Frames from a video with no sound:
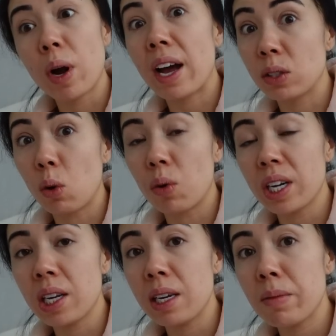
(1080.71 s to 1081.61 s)
has
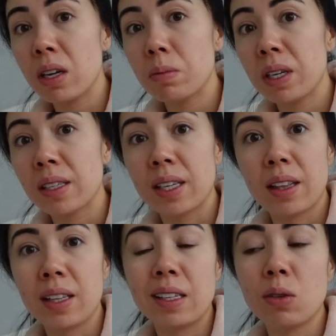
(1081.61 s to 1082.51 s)
already emailed me, because
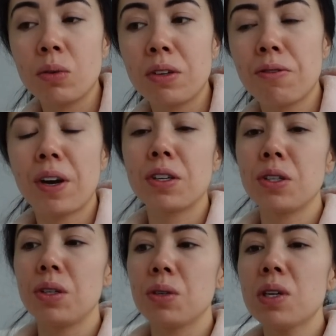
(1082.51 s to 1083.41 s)
I think that's only fair
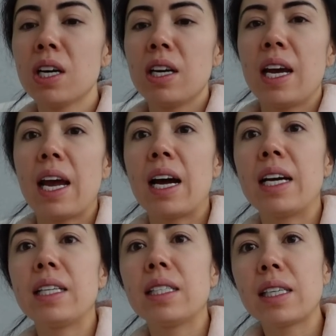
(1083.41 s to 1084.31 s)
to do.
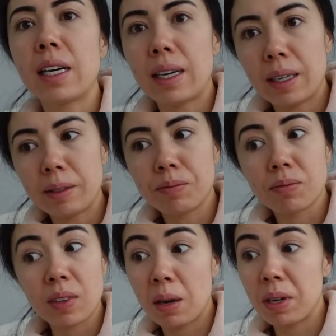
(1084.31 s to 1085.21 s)
And I
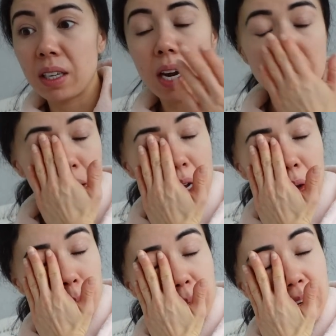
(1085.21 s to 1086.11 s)
mean, yeah,
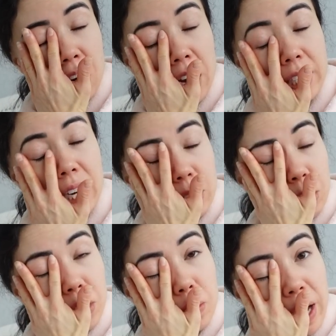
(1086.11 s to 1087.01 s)
I'll be in contact
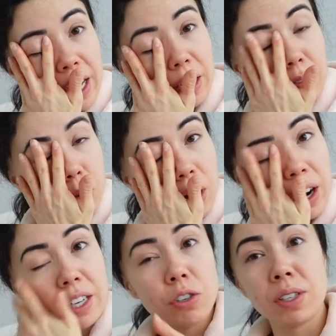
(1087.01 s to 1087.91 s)
with you back if you
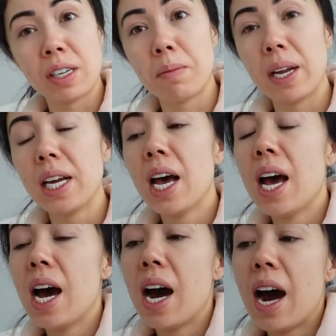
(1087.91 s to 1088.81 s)
are interested. But
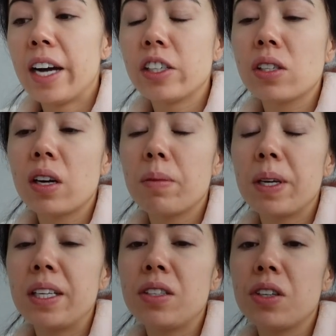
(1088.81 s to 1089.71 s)
I just thought it'd
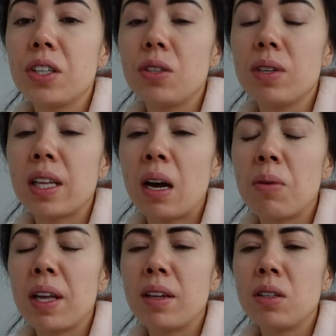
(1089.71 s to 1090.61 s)
be easier to do it
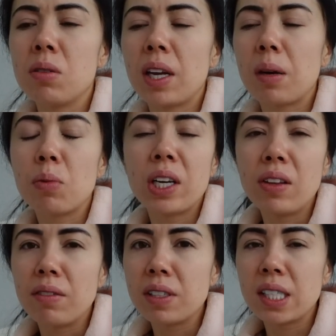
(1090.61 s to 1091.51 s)
that way than do like a
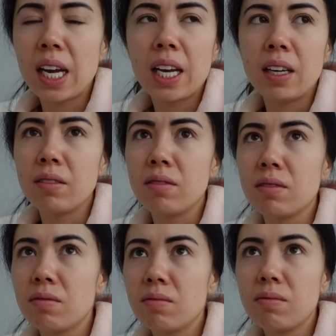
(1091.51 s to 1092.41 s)
pre-loved site
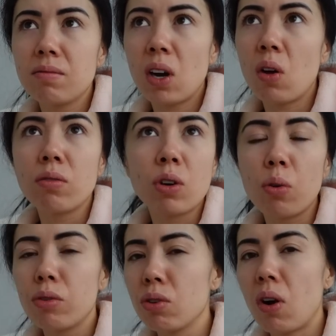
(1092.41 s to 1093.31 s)
and I'll
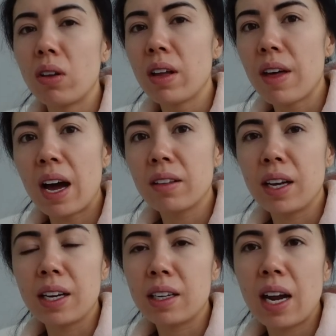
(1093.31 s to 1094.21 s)
go through all of that.
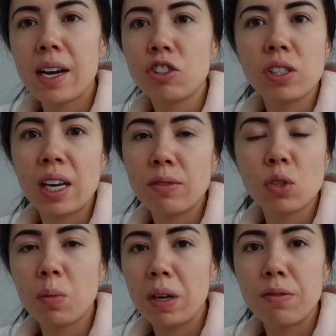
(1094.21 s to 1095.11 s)
Like I just have
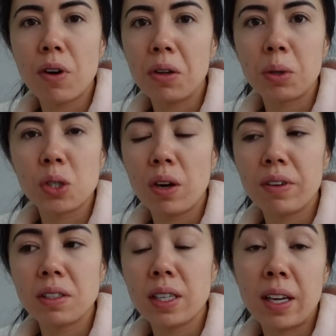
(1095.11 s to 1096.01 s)
so many followers,
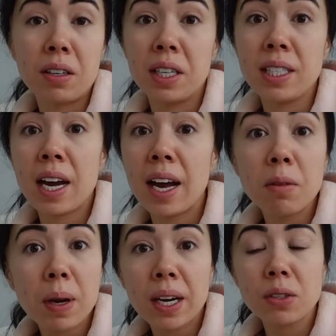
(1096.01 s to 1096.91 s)
obviously, that are into
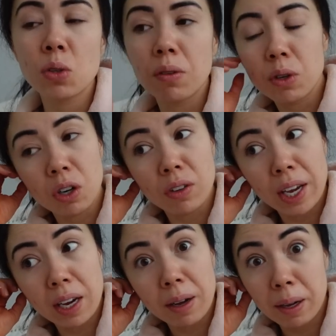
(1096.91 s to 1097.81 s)
handbags. So if you're
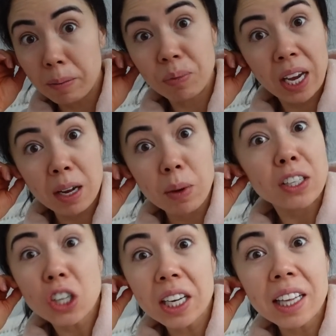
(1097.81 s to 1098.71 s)
like a
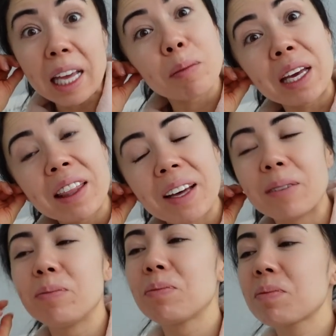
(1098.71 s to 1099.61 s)
handbag junkie like me,
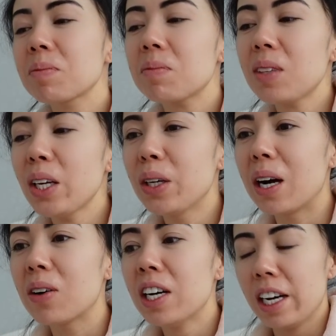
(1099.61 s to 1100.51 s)
then, you
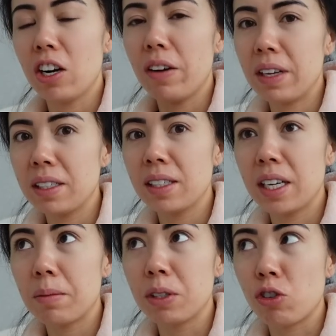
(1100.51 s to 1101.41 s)
know, and obviously
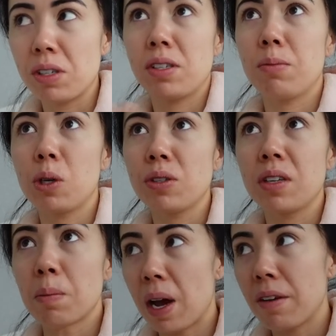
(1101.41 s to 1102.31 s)
I'm a trusted
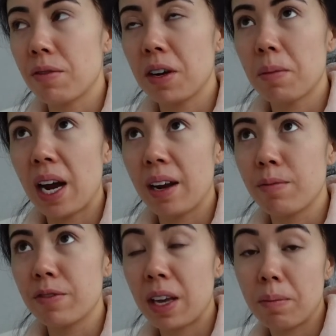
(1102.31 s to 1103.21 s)
person to buy from.
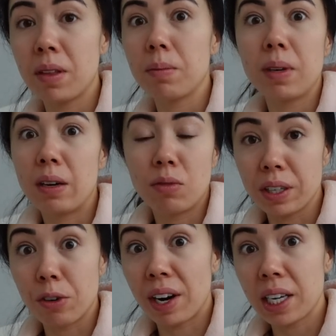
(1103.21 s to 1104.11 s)
I've kept them in
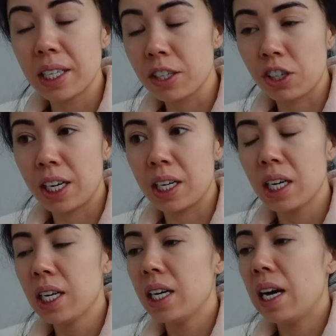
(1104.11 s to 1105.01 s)
really great condition.
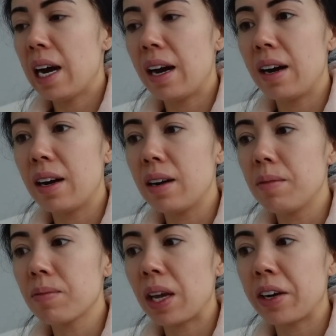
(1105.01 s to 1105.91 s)

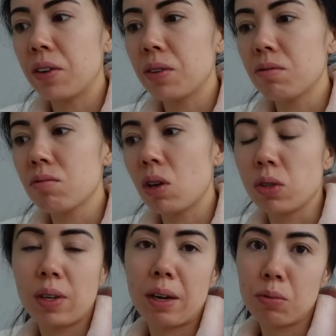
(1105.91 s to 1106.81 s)
And I'll
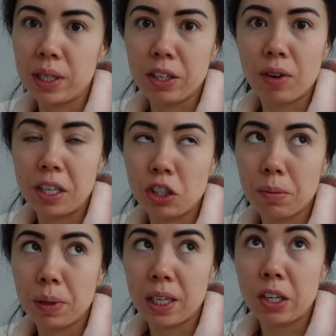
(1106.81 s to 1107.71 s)
also get really great
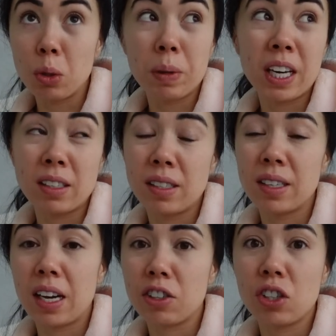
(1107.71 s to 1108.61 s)
shipping. A UPS
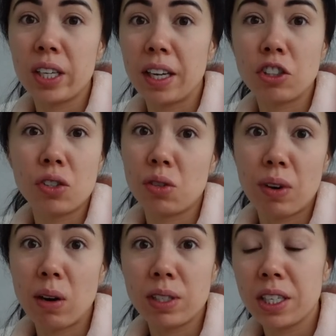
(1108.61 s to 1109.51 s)
is actually like just
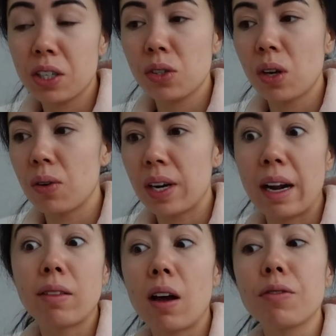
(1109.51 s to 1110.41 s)
around here. So, and
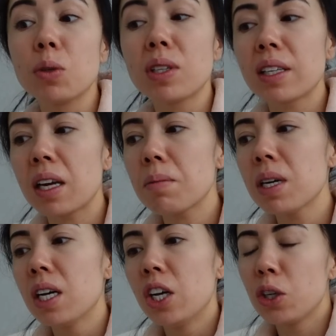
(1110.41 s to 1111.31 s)
I love using
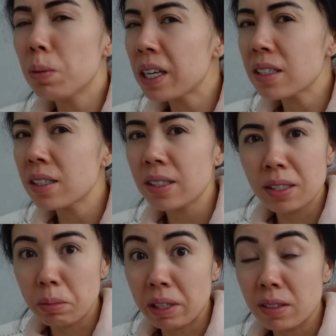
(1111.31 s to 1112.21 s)
them. UPS is
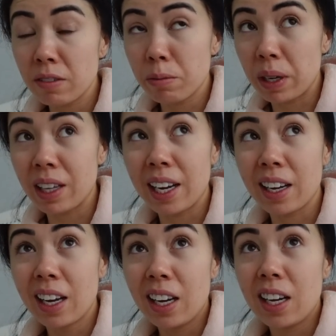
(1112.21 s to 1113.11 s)
expensive, but
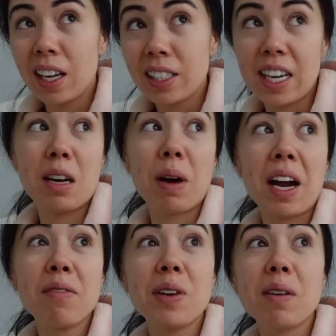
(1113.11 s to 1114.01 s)
like, damn, I
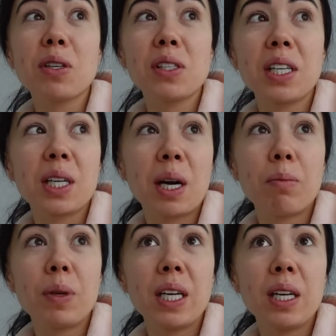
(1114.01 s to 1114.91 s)
have never seen a
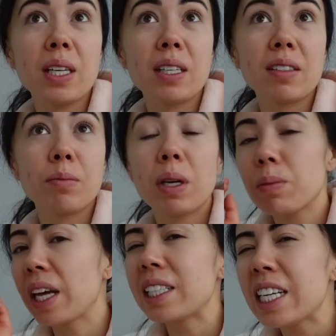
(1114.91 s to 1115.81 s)
company
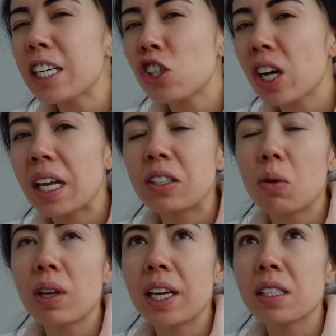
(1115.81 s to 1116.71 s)
like DHL. I
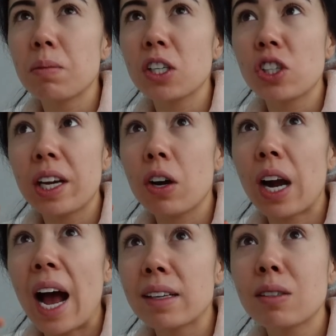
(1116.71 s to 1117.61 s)
don't like as much. They
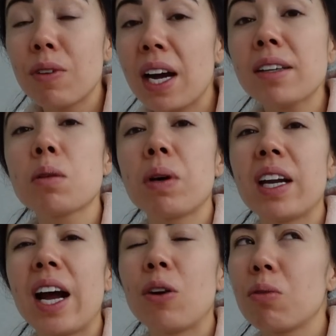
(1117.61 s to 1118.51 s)
are as fast,
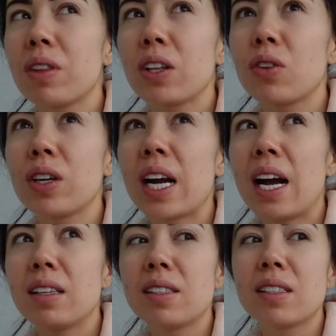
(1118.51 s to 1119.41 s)
but I don't think they're
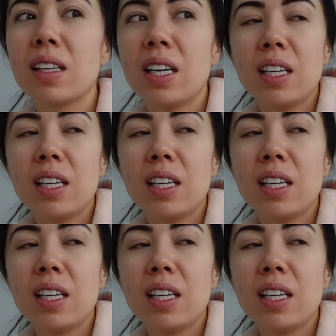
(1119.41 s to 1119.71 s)
as